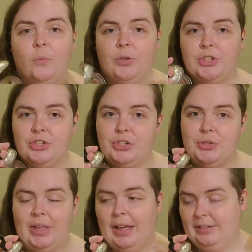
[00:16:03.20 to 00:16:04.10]
we'll just
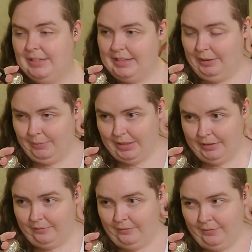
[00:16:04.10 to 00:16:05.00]
do that same
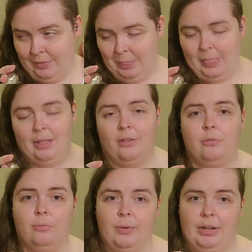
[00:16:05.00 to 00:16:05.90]
thing.
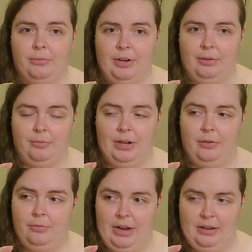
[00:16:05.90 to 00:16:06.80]
Ring, ring,
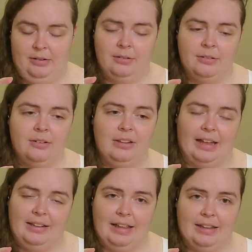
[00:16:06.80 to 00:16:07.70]
ring, ring.
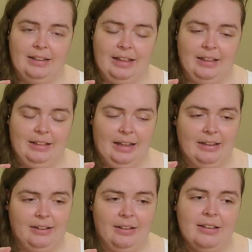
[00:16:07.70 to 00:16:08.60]
Clack, clack, clack,
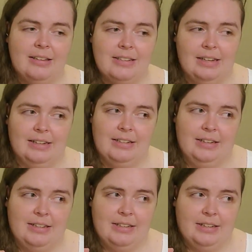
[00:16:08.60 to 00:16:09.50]
clack. Tick,
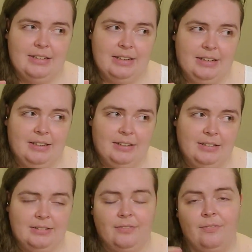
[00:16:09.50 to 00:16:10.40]
tick, tick, tick.
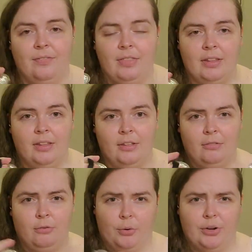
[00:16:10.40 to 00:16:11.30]

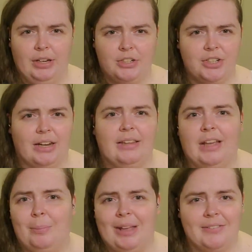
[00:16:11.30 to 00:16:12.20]
4 each. I
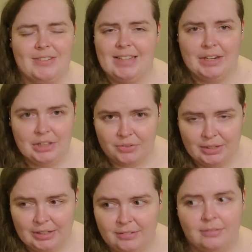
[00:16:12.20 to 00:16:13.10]
think I might have said
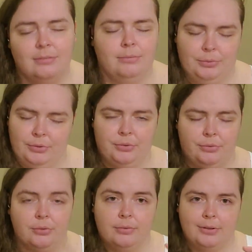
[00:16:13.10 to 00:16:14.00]
3, but we'll
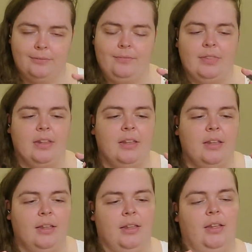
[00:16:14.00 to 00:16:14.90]
do 4.
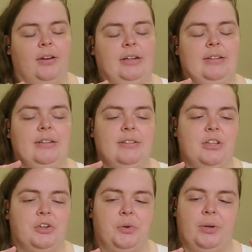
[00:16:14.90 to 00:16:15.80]
All right,
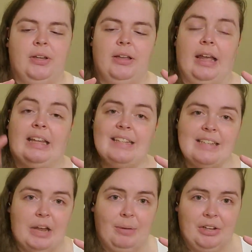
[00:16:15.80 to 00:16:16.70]
so, and this
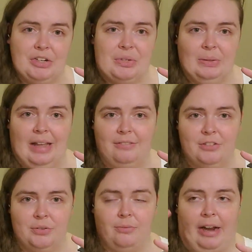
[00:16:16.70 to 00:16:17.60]
time I'm going to do
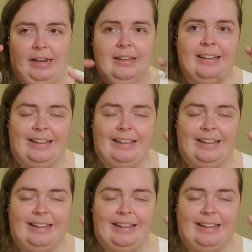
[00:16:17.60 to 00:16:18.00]
left, right,